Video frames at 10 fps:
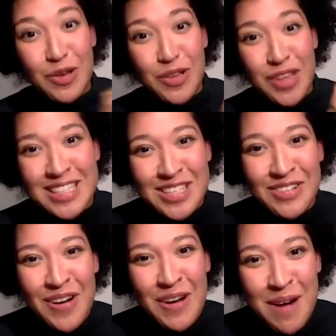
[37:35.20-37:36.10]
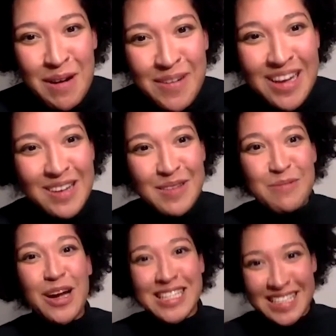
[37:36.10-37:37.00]
this from our, the
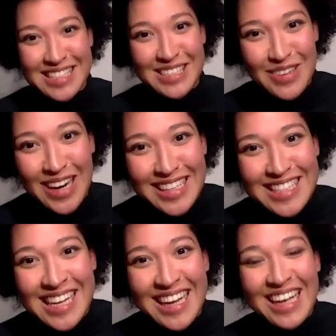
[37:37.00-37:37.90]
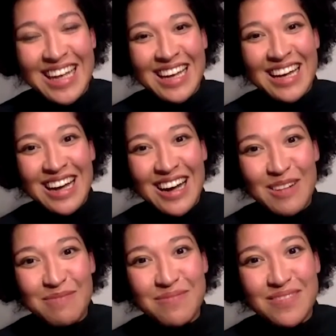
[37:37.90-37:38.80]
presidency right it's like
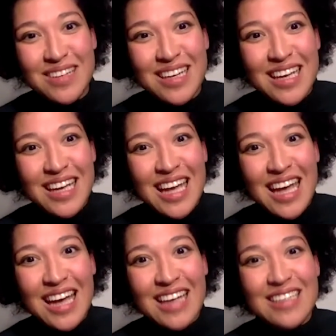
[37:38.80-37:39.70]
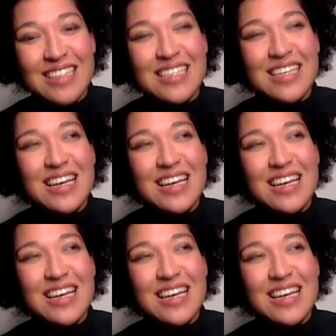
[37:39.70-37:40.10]
um, and